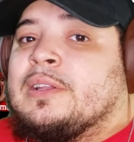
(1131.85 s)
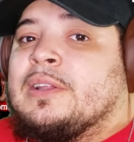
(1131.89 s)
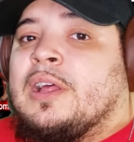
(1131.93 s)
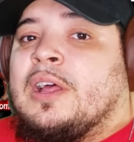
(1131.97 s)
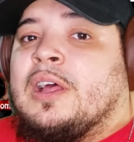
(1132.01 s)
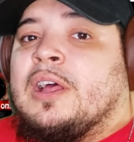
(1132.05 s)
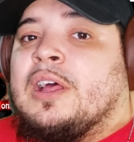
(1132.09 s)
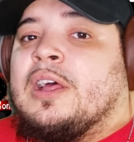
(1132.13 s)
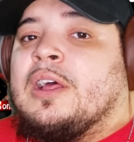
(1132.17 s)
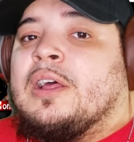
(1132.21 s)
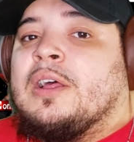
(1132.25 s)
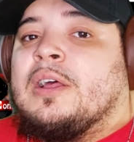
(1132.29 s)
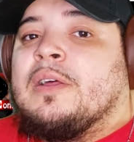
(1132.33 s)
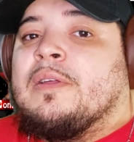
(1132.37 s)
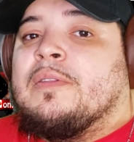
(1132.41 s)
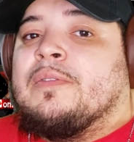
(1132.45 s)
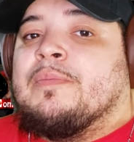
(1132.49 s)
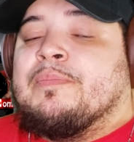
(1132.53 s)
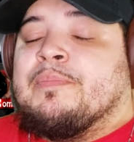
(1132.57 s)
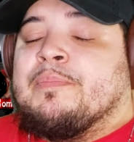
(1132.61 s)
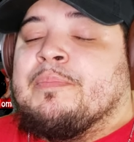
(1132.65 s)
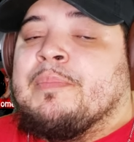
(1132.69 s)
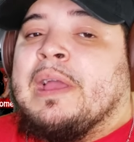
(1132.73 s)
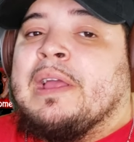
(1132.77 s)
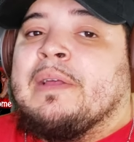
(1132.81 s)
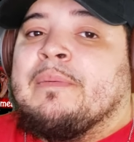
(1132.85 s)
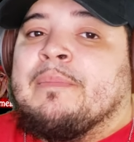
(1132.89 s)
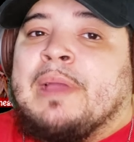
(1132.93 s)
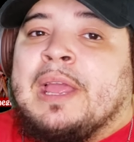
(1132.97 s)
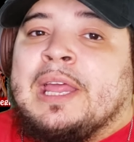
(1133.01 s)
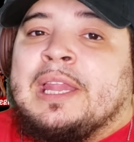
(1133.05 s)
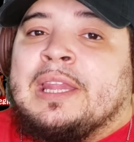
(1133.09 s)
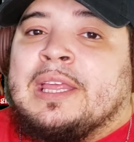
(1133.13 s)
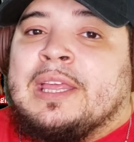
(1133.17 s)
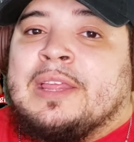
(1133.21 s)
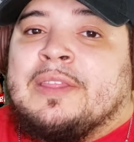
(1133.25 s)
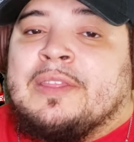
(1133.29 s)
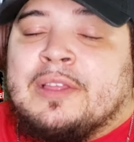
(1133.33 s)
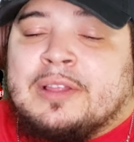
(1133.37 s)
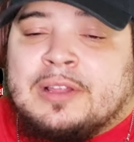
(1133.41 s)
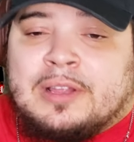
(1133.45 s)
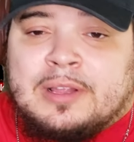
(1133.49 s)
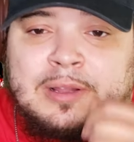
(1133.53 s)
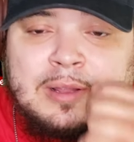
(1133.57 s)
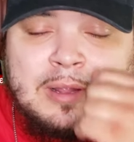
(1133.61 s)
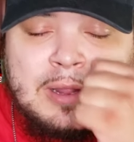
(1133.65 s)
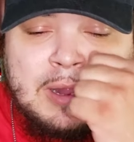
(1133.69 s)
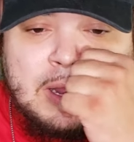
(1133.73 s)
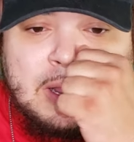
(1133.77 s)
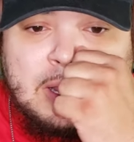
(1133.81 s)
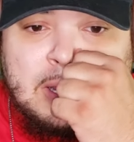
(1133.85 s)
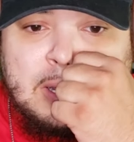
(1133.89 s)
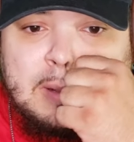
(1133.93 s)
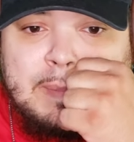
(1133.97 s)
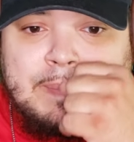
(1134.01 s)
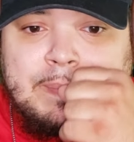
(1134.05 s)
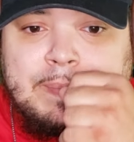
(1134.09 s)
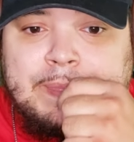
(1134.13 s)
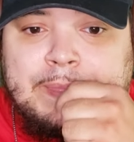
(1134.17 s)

uh, ma- mainly the uh,